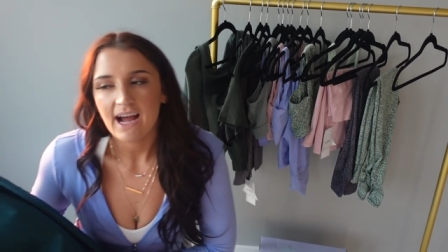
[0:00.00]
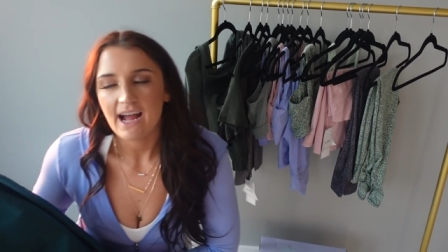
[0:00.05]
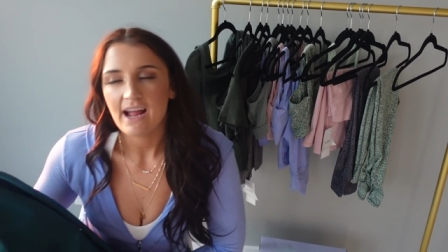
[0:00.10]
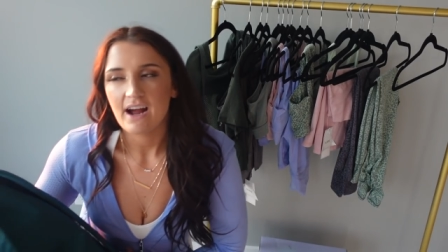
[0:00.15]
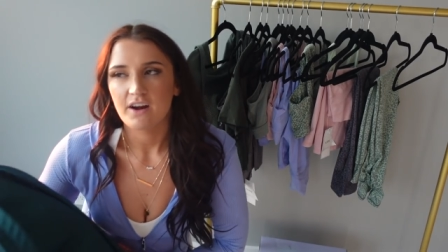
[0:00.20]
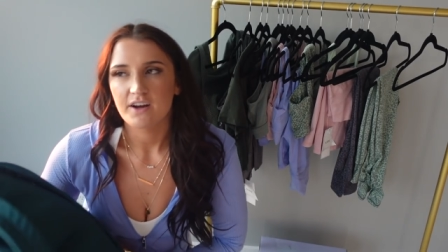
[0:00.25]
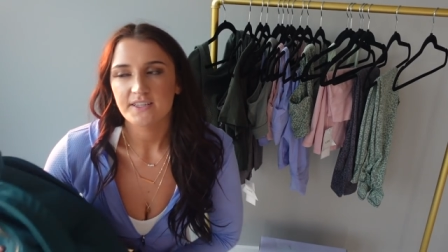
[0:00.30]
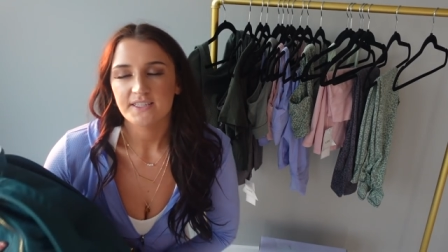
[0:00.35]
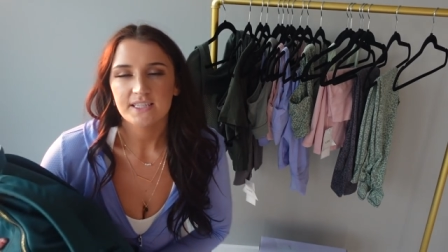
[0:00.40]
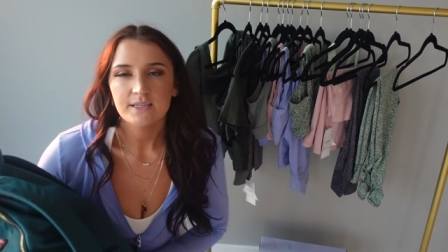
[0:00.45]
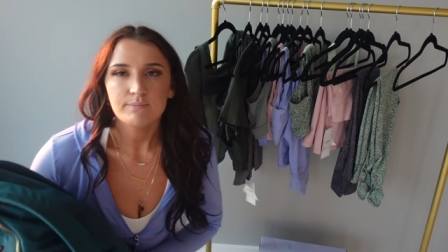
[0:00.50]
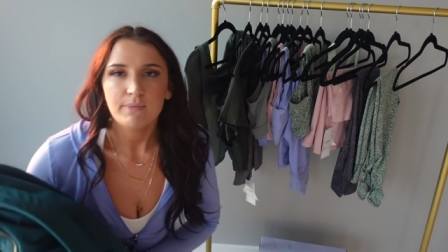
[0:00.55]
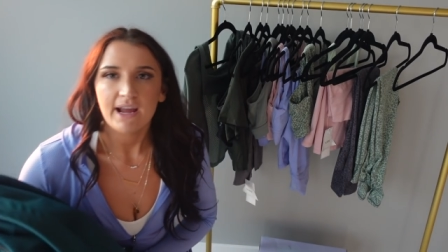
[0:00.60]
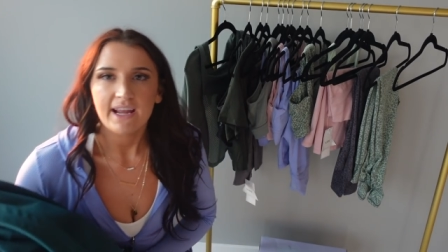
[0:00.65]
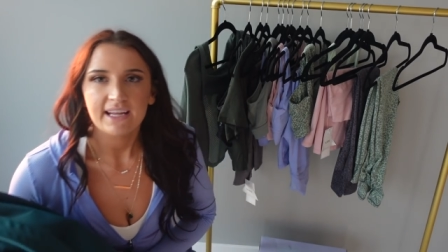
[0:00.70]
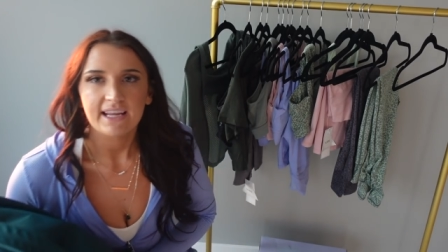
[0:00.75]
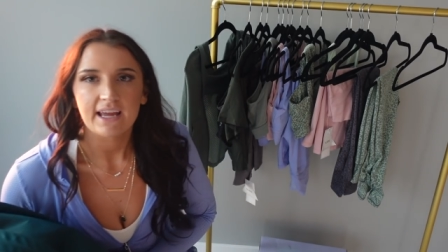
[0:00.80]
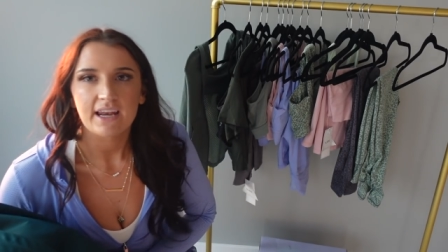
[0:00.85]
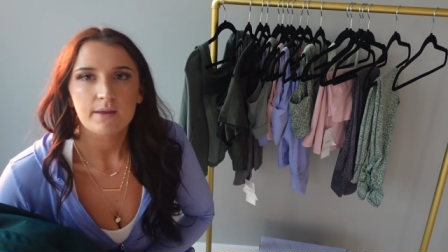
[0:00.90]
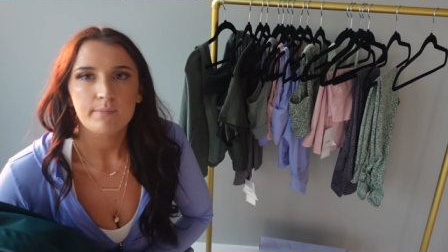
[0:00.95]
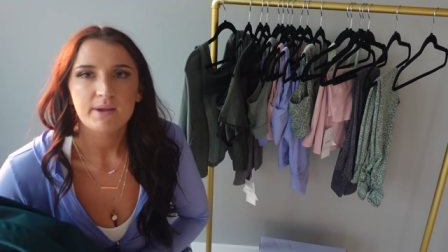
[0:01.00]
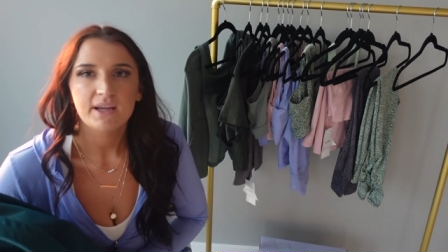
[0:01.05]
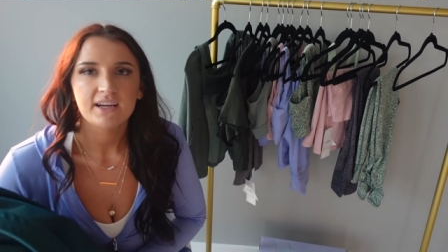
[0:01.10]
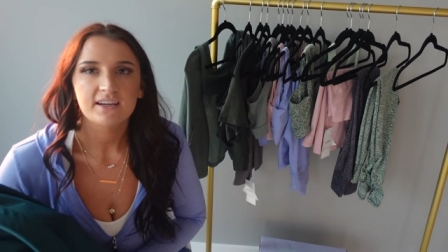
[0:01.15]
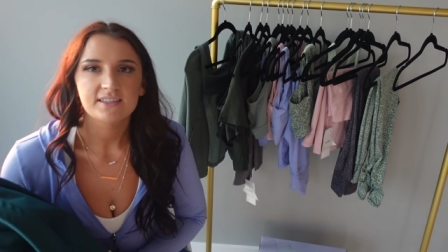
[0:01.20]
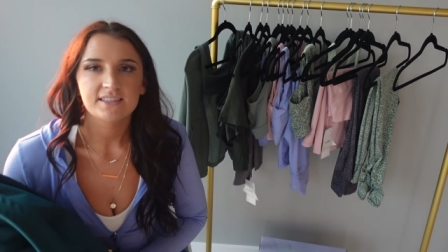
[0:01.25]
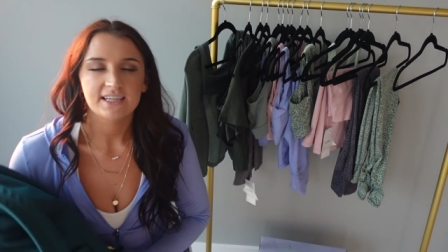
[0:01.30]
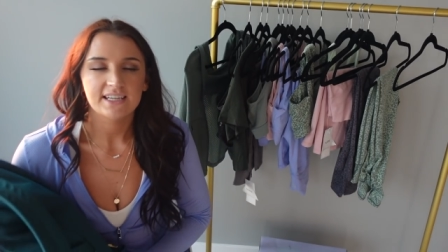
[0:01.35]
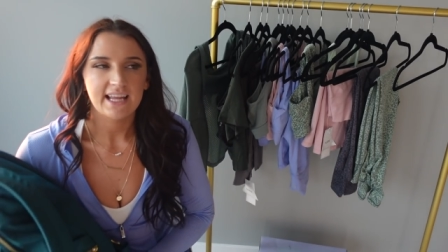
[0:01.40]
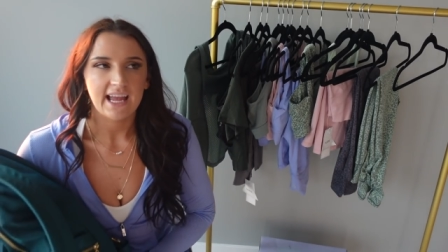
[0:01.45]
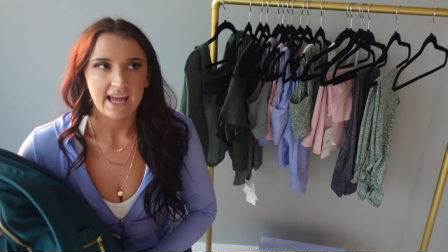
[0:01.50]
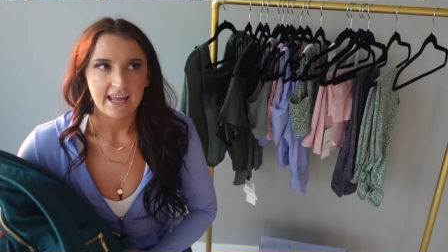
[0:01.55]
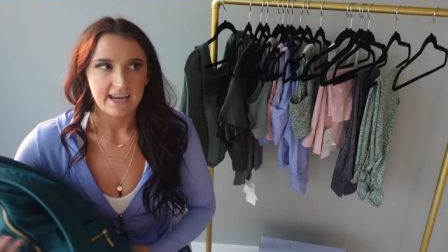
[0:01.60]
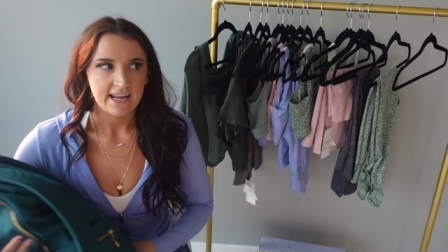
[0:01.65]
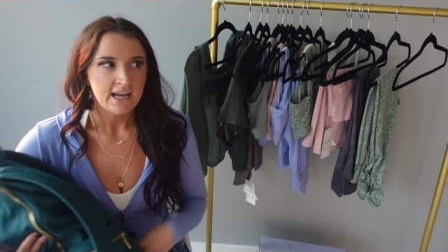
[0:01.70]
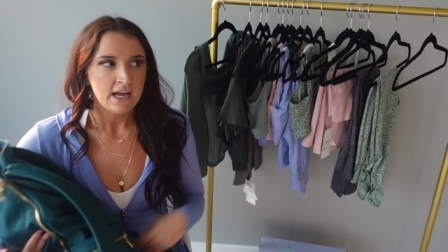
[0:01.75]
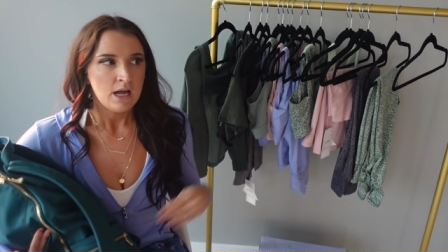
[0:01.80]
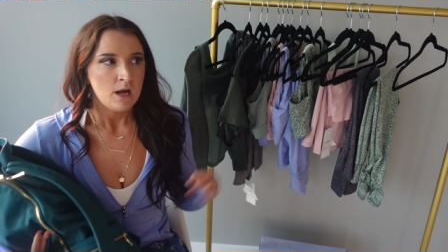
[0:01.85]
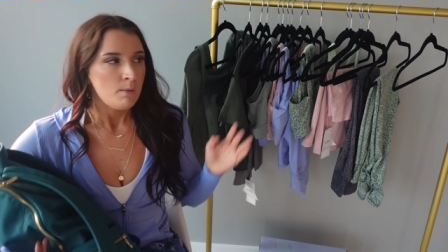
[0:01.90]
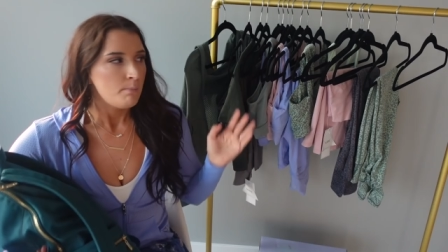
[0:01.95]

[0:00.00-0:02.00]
I honestly might get it because, again,